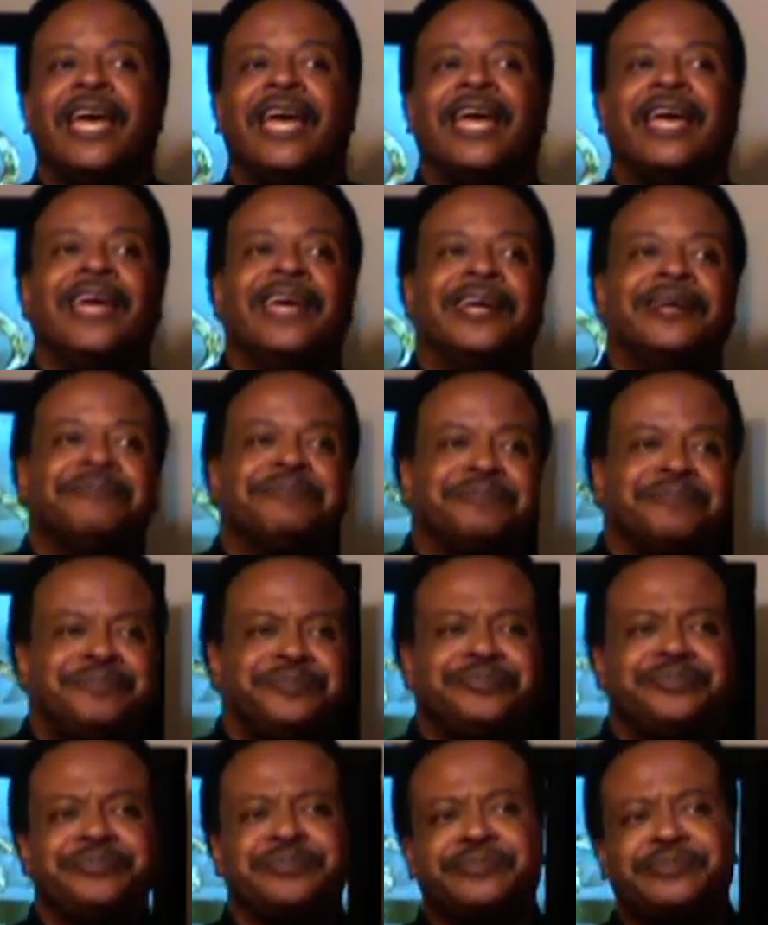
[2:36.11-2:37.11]
And
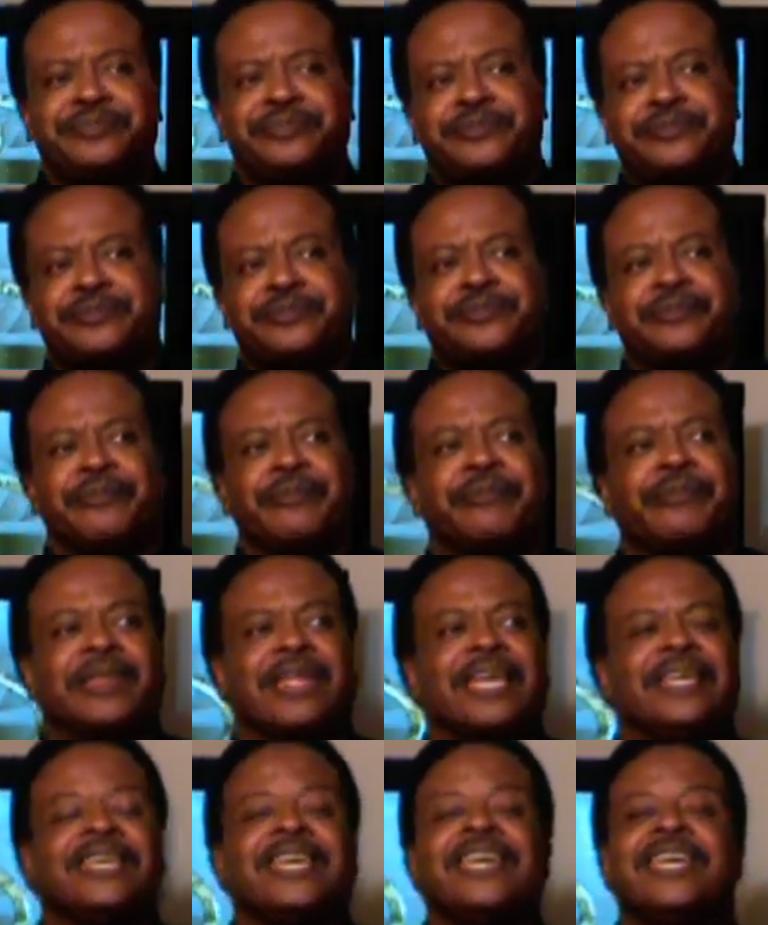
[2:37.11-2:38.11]

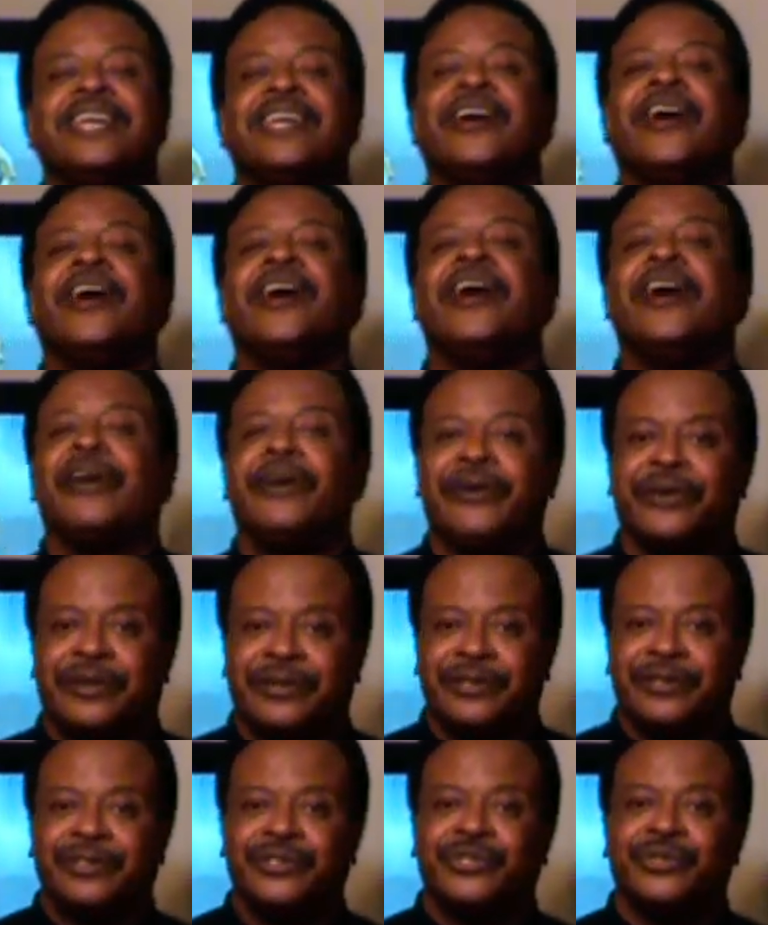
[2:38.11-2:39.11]
King Herod,
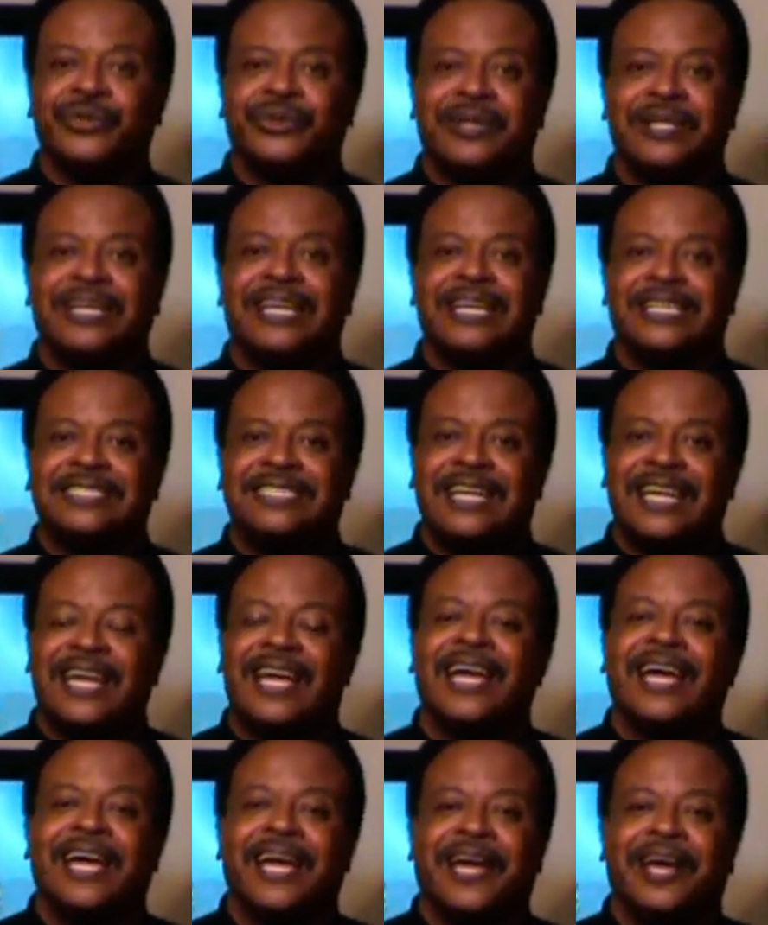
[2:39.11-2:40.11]
during that
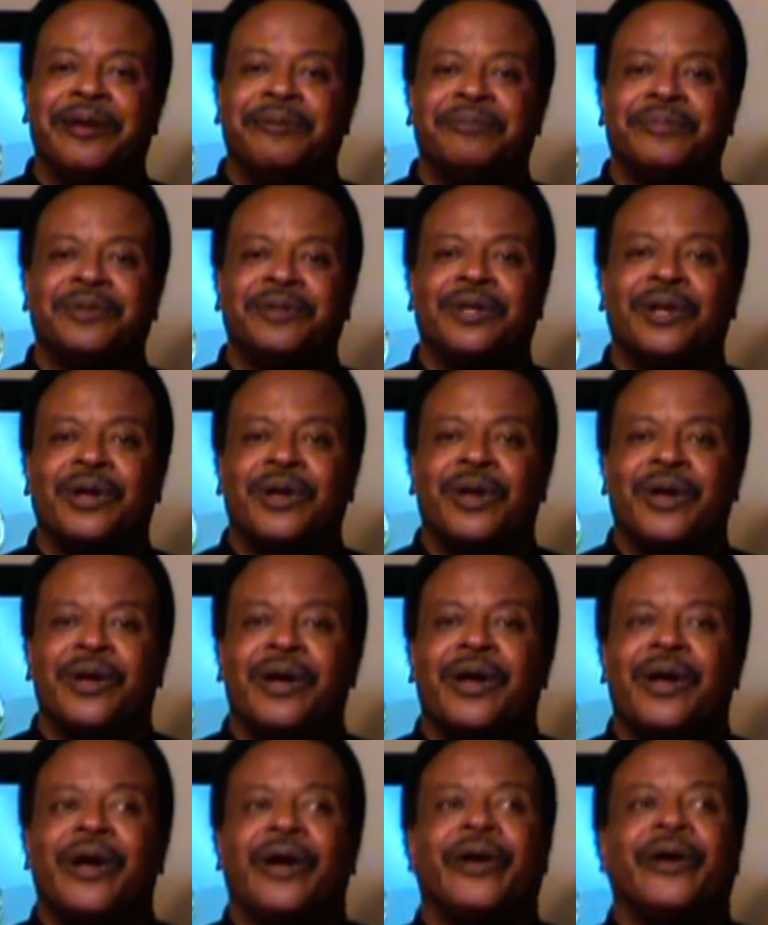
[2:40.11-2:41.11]
time,
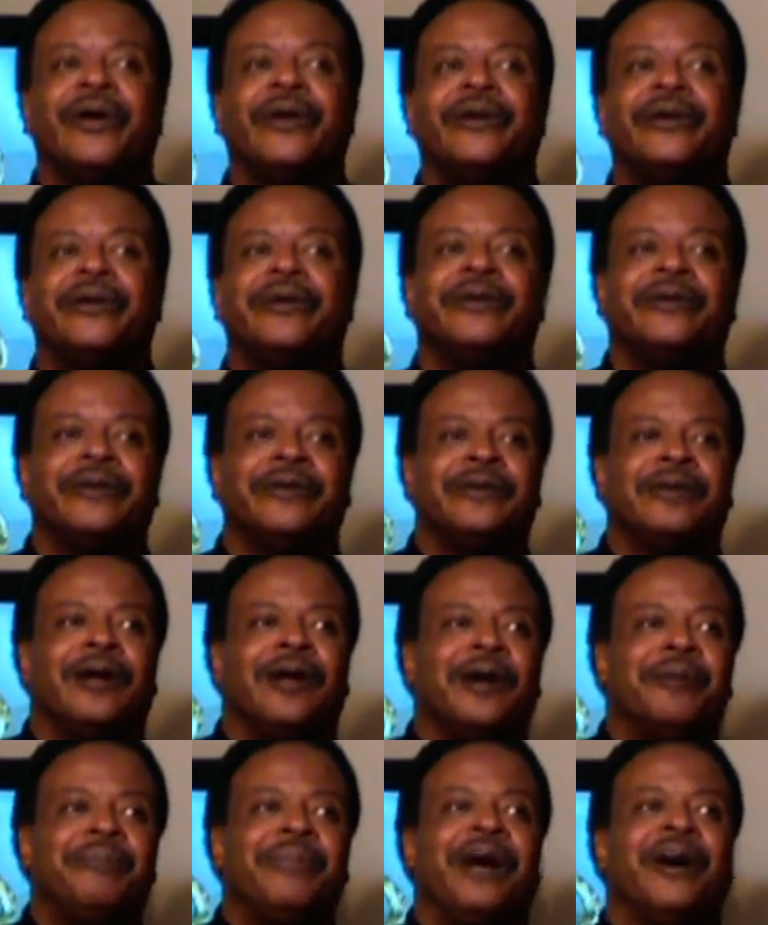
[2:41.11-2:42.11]
heard
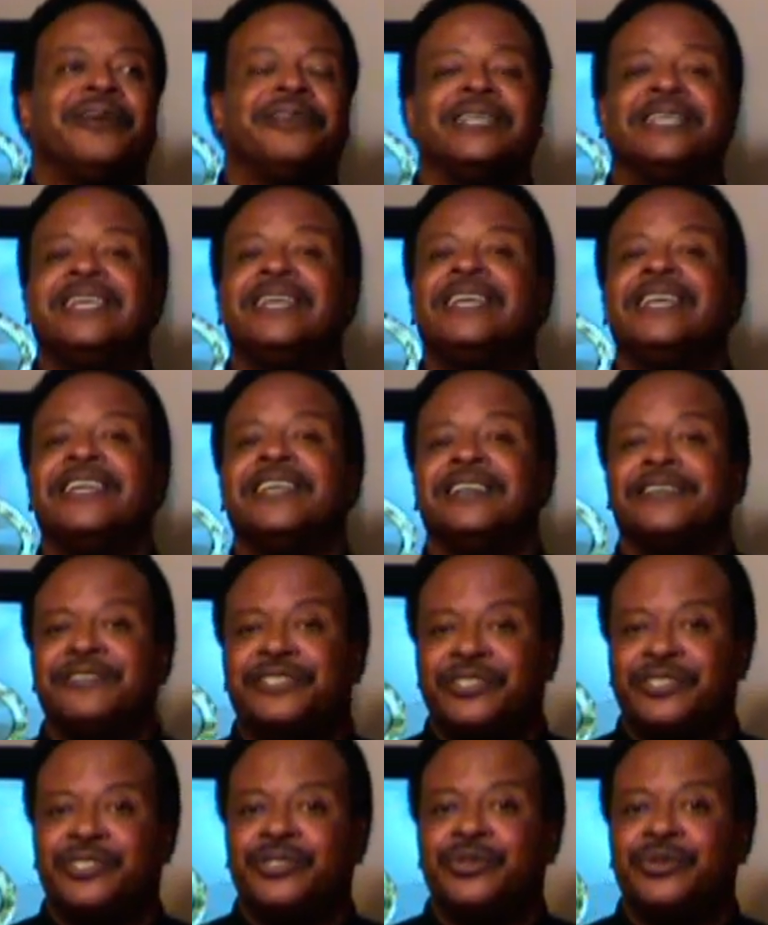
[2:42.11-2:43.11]
about the king of
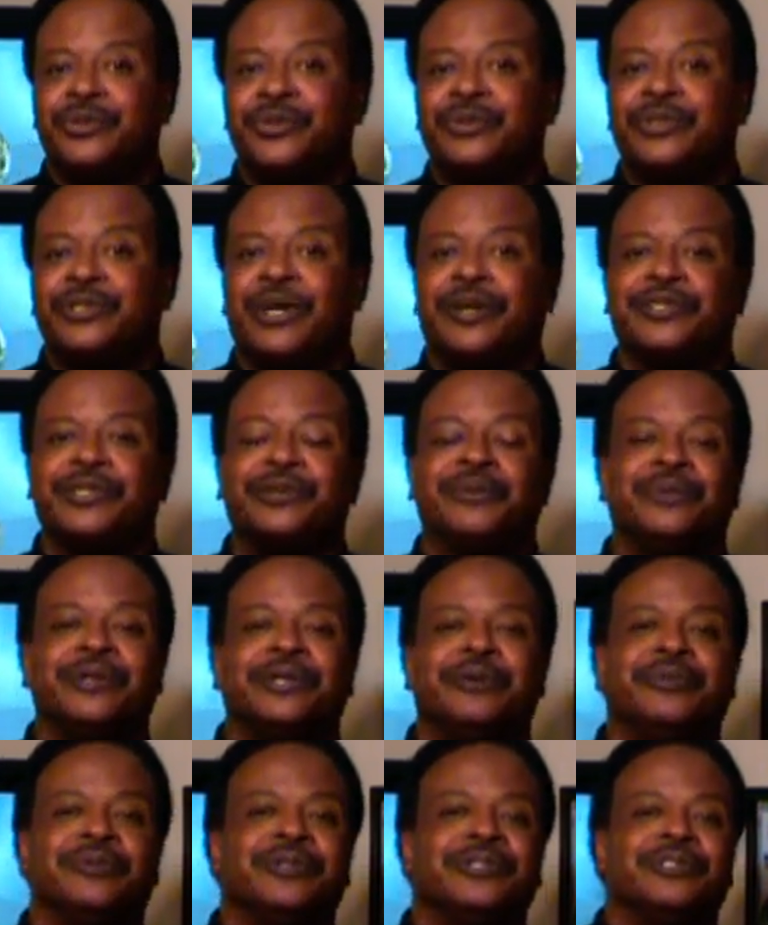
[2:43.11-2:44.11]
the Jews because it,
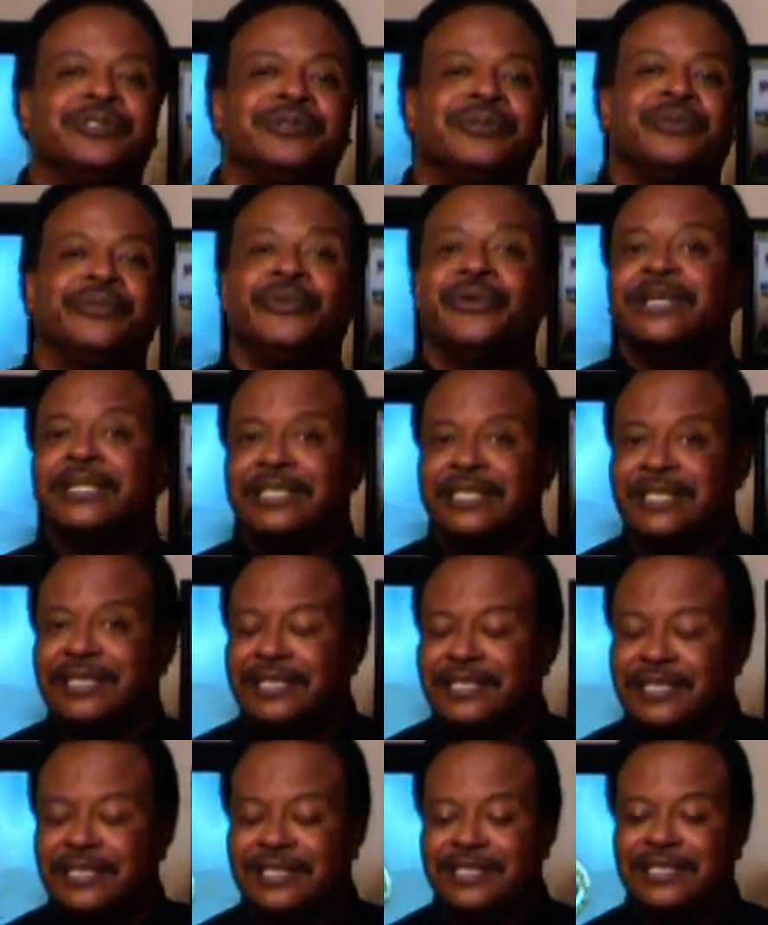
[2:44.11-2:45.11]
it, was written
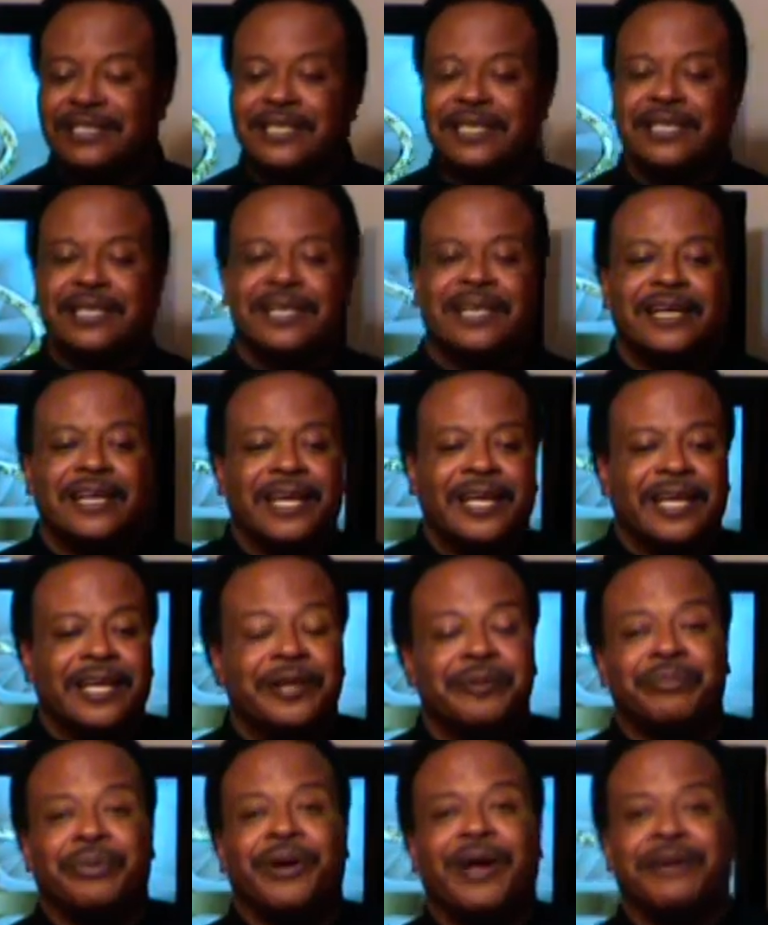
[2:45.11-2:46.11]

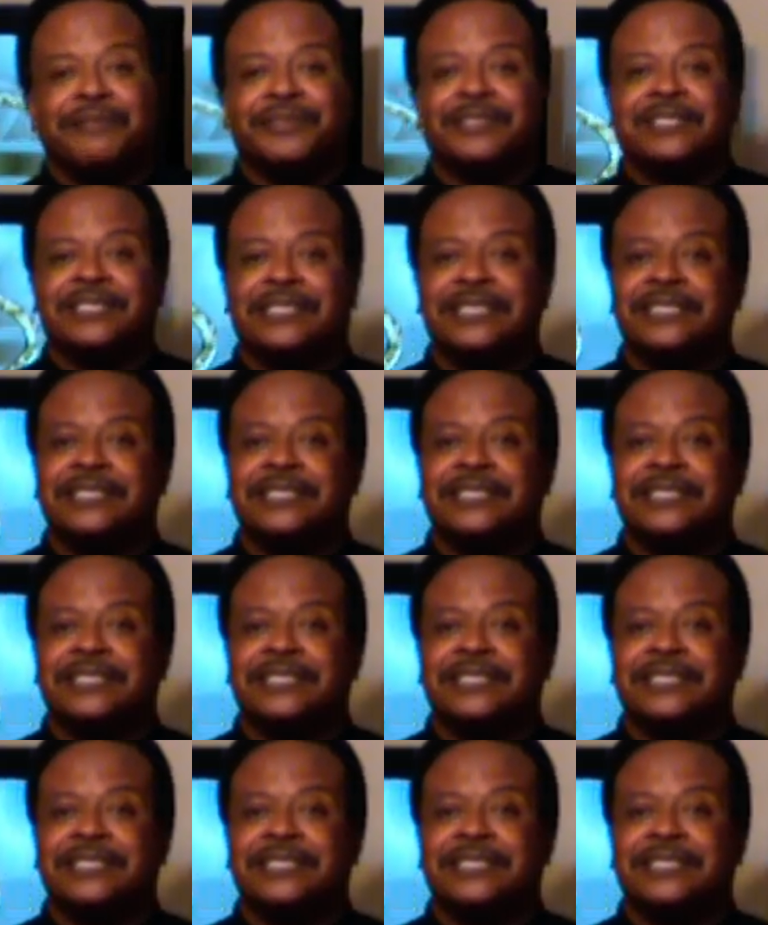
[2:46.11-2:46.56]
in prophecies.